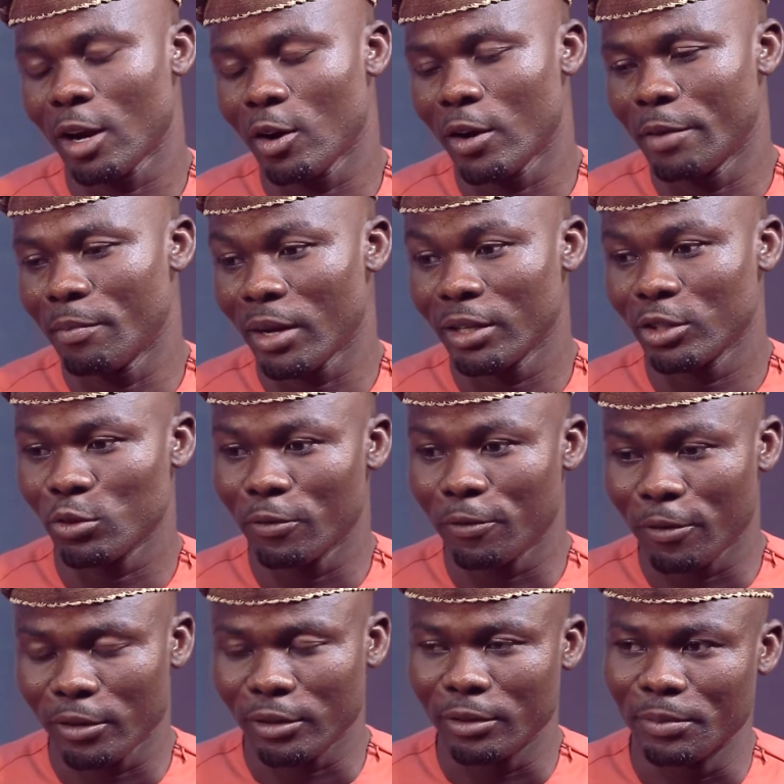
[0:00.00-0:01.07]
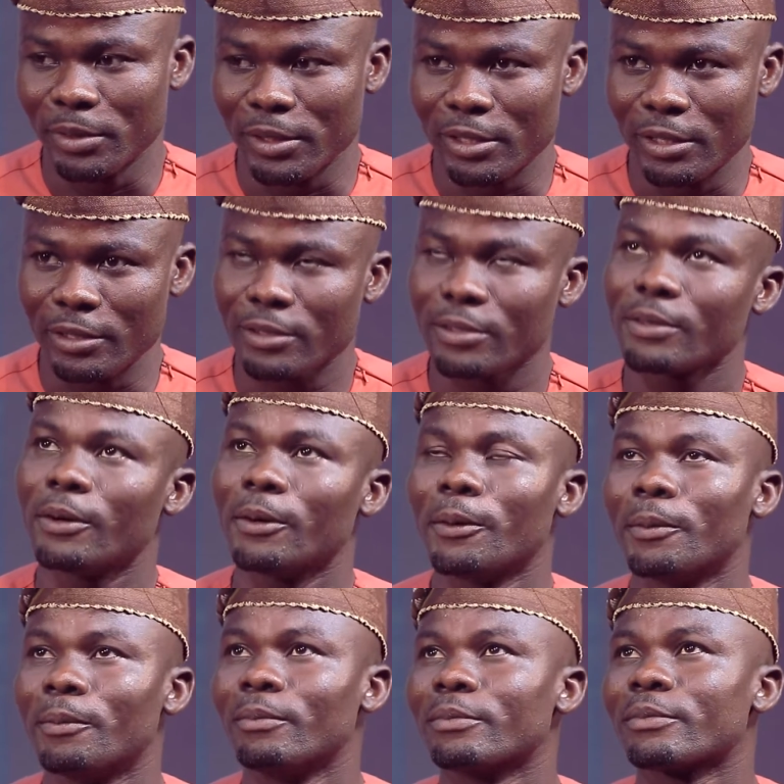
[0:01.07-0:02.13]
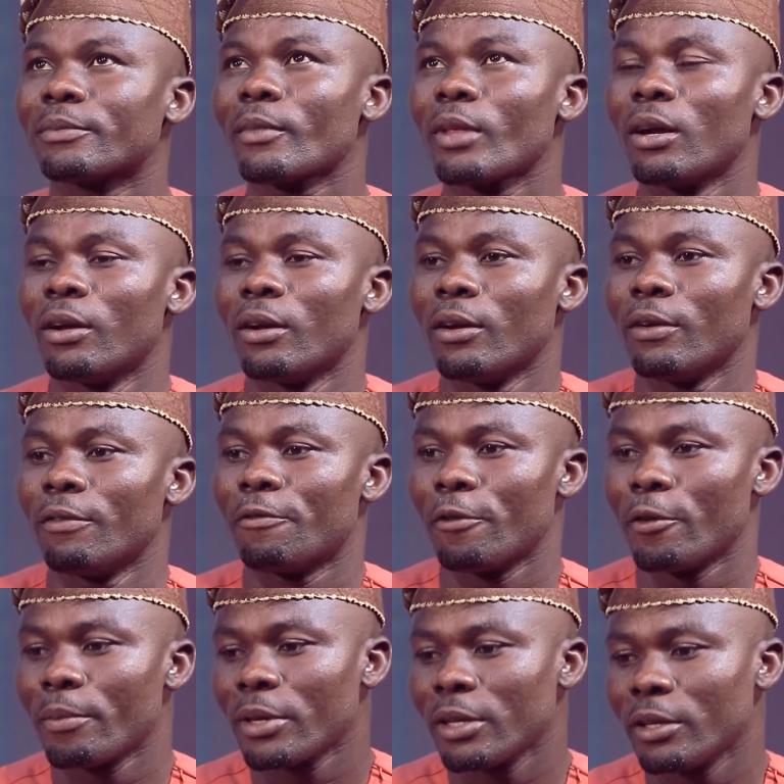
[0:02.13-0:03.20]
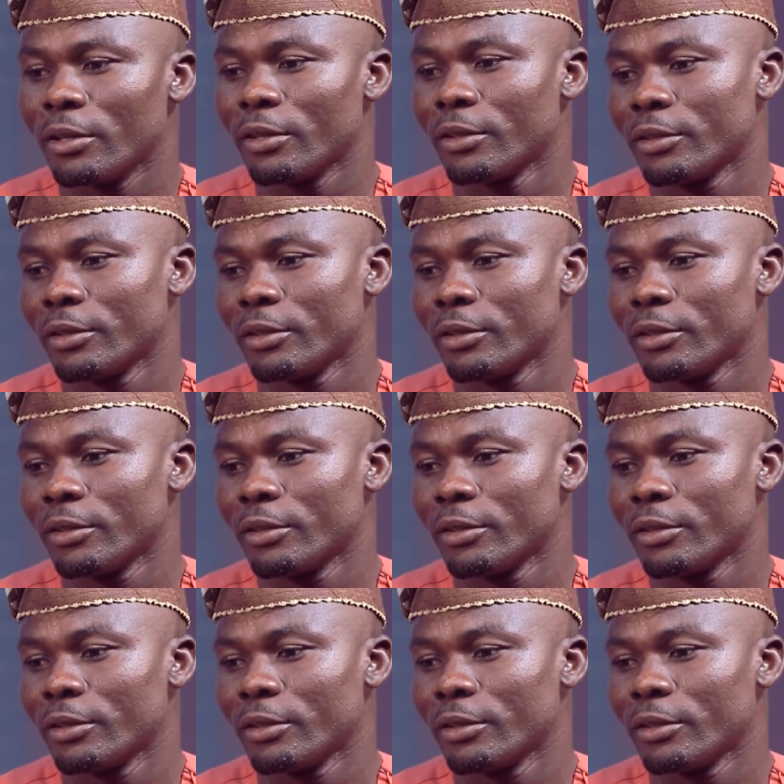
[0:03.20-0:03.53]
how I managed to fund the business, for me,